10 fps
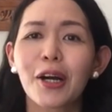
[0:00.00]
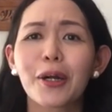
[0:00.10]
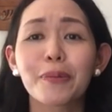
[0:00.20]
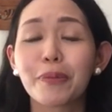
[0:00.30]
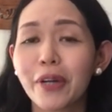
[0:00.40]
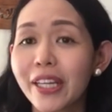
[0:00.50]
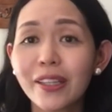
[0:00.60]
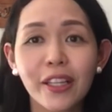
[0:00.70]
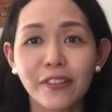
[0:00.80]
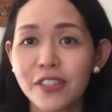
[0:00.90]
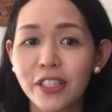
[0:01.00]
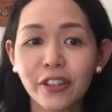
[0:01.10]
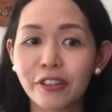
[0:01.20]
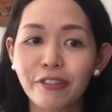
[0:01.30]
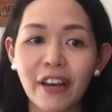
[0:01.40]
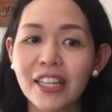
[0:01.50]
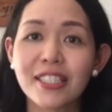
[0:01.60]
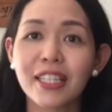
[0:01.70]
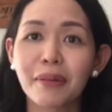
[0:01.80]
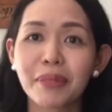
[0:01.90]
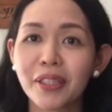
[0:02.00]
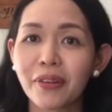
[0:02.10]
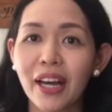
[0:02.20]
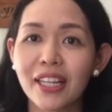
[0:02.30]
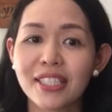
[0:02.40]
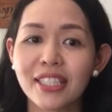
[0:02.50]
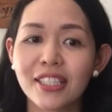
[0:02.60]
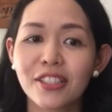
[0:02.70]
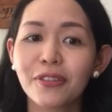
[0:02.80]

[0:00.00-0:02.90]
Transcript: Our brain loves the good fats and amino acids,